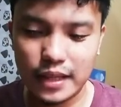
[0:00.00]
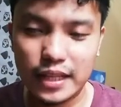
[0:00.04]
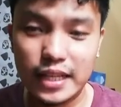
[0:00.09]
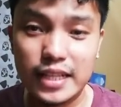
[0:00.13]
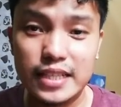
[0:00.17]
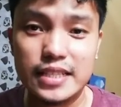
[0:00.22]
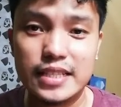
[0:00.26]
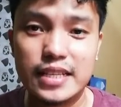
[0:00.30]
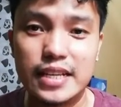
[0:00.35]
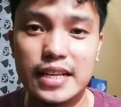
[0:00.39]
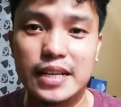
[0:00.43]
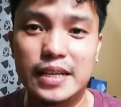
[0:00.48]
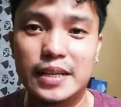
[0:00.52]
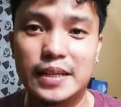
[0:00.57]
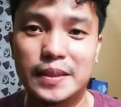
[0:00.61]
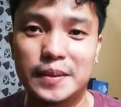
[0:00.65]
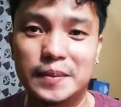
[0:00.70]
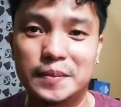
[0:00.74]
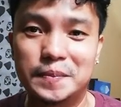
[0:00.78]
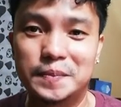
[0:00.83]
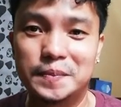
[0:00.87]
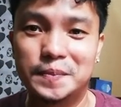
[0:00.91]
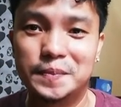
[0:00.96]
Let's see.
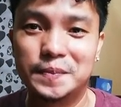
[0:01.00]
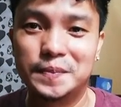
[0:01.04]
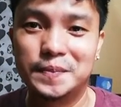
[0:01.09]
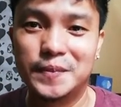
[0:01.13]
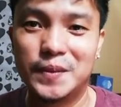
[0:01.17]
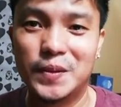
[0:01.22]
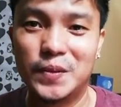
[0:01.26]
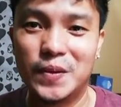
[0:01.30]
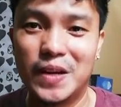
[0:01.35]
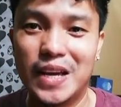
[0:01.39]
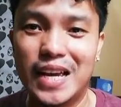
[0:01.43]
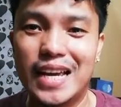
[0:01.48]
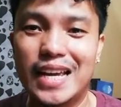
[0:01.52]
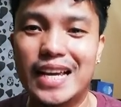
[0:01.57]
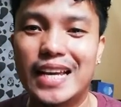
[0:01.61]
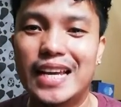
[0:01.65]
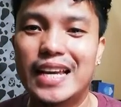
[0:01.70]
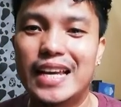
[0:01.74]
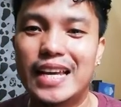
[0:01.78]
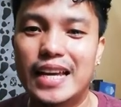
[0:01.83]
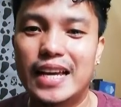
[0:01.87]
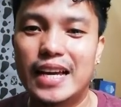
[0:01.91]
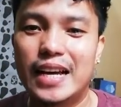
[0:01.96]
Okay?
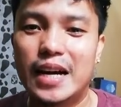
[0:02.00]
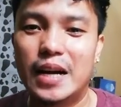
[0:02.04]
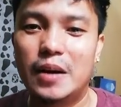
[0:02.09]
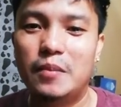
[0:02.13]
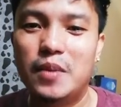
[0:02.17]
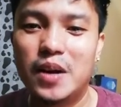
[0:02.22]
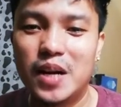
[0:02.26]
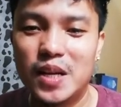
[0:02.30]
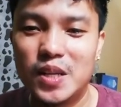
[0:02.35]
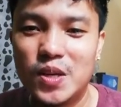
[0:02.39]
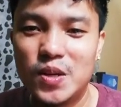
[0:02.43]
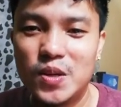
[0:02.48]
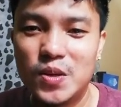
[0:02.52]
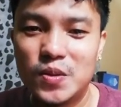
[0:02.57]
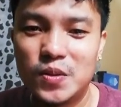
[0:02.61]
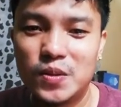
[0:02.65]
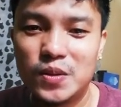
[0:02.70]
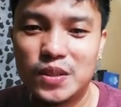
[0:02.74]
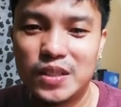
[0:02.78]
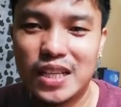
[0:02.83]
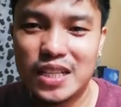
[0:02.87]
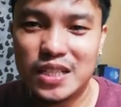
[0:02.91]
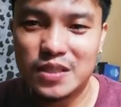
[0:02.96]
Abangan niyo
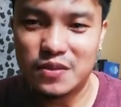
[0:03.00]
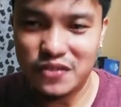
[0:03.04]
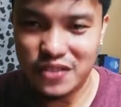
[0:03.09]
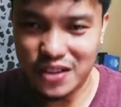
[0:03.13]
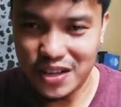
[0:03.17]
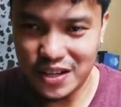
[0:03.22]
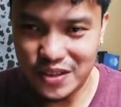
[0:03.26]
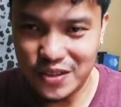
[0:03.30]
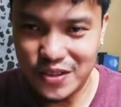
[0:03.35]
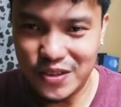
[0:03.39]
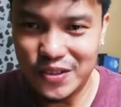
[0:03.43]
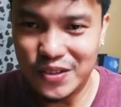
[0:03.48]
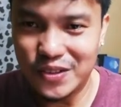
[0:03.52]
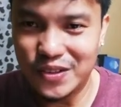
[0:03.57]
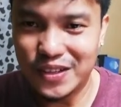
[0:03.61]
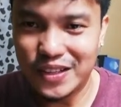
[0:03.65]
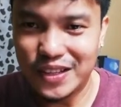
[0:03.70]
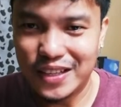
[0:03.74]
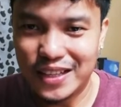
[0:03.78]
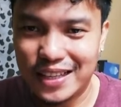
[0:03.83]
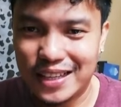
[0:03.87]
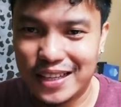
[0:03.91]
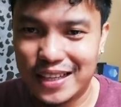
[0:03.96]
yung next vlog ko.
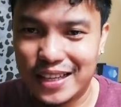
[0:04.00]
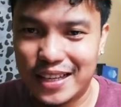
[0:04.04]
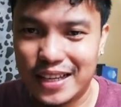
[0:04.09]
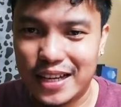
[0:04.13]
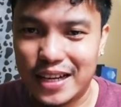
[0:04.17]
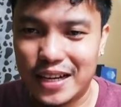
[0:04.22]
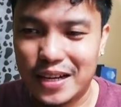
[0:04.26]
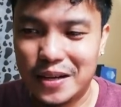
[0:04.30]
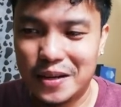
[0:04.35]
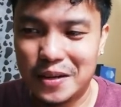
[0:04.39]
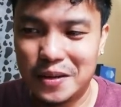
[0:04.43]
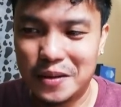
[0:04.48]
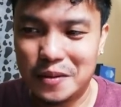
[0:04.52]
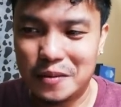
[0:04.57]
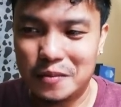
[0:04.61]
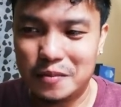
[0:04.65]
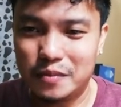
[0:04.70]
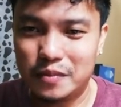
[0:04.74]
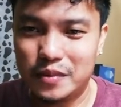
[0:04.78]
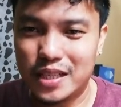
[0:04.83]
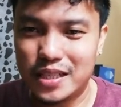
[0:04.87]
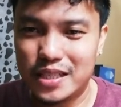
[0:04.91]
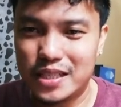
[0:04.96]

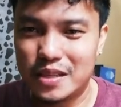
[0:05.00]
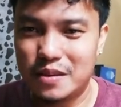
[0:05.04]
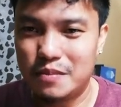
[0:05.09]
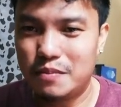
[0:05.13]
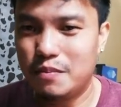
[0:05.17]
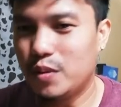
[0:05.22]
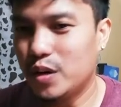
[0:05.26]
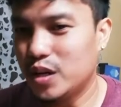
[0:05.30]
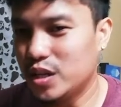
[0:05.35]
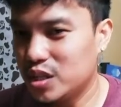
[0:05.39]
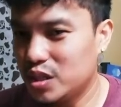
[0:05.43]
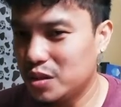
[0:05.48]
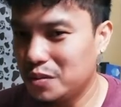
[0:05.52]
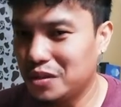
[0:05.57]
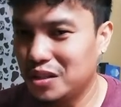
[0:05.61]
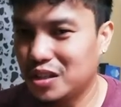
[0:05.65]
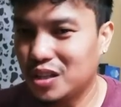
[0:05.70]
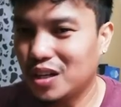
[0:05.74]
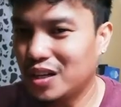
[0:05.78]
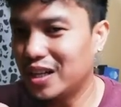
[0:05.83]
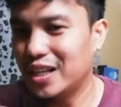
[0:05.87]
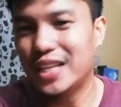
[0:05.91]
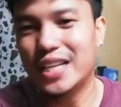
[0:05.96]
That's a
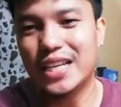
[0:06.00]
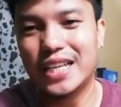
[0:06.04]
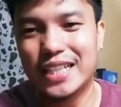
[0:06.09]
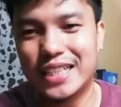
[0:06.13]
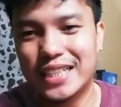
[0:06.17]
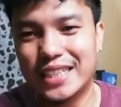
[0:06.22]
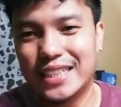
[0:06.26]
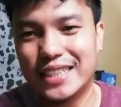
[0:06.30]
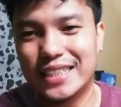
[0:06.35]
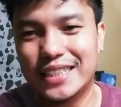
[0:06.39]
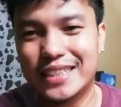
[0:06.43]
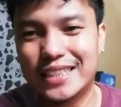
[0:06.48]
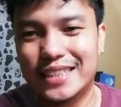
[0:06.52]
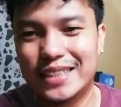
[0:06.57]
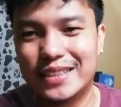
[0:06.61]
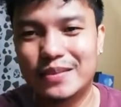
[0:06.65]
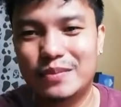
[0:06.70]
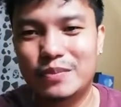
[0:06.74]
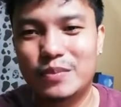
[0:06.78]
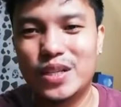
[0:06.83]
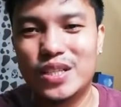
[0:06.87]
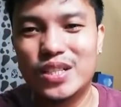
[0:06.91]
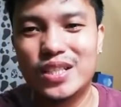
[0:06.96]
budgetarian.
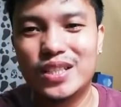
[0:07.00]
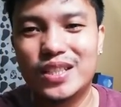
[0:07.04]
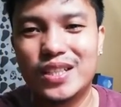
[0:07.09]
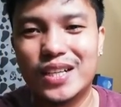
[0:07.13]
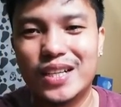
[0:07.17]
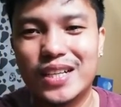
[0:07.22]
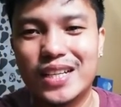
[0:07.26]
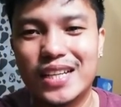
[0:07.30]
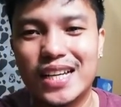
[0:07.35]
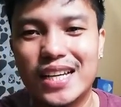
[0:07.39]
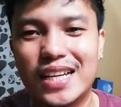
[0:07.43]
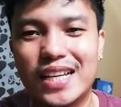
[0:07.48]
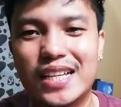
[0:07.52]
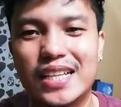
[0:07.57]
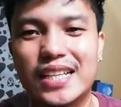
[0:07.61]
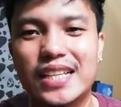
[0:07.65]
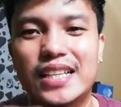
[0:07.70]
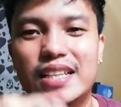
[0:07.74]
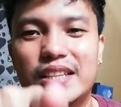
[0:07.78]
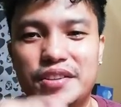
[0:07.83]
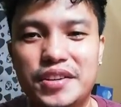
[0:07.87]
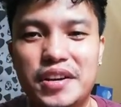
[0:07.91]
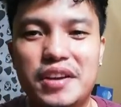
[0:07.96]

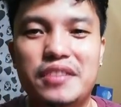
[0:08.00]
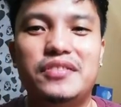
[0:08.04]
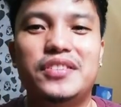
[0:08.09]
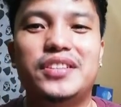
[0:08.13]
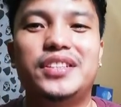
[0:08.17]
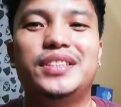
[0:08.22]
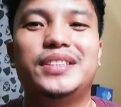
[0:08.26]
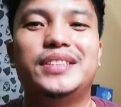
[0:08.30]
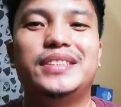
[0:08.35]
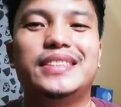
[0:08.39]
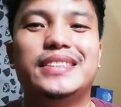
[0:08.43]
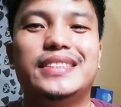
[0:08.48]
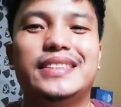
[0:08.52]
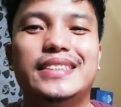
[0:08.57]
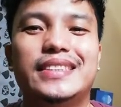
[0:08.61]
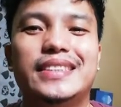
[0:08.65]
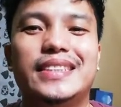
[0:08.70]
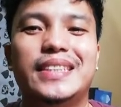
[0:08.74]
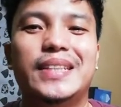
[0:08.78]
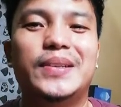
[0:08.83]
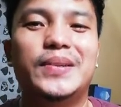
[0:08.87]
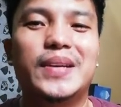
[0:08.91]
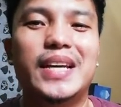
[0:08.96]
Budgetarian travel.
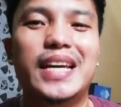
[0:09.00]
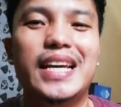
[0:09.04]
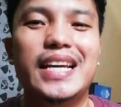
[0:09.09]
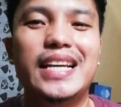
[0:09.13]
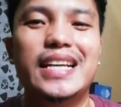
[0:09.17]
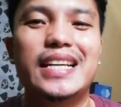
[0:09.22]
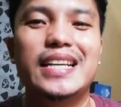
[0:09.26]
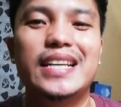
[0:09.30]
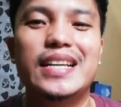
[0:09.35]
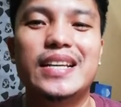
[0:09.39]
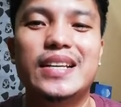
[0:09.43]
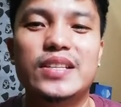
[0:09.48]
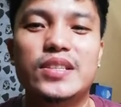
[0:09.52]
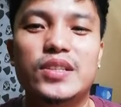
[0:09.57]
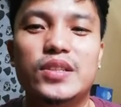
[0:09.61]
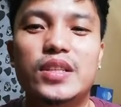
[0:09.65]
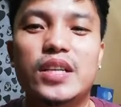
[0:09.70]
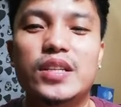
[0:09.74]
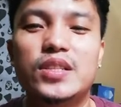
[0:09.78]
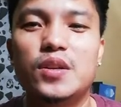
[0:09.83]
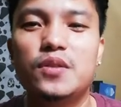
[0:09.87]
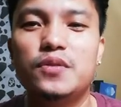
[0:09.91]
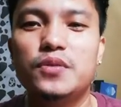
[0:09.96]
Okay? So,
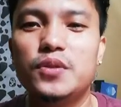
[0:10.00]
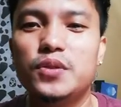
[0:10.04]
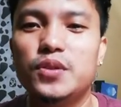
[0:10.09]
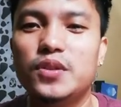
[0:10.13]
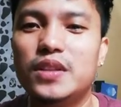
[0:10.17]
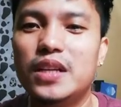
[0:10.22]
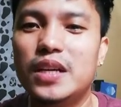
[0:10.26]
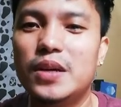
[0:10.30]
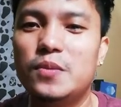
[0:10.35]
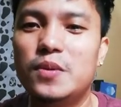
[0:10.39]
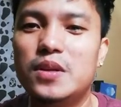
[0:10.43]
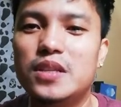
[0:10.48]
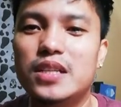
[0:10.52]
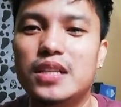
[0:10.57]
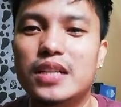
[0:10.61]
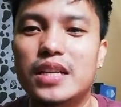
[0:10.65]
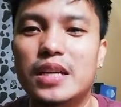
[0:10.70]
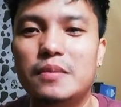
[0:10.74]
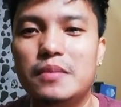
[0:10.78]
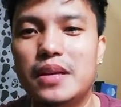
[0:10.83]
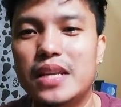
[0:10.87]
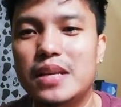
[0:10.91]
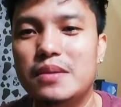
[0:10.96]
that's all for today. Once
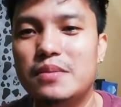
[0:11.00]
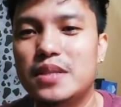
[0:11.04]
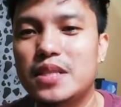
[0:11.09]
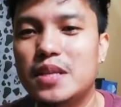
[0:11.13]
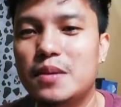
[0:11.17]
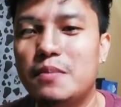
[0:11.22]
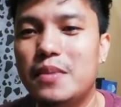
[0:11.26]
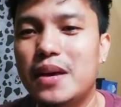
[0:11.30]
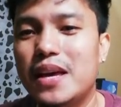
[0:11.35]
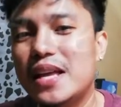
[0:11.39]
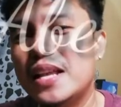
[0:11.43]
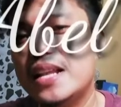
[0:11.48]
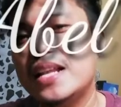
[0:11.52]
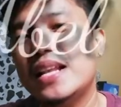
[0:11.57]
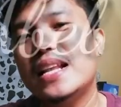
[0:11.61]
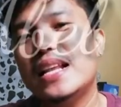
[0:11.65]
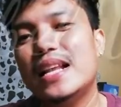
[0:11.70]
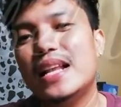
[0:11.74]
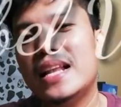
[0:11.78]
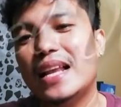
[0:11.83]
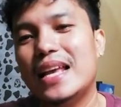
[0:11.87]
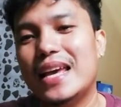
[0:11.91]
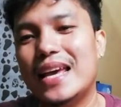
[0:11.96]
again, my name is Abel.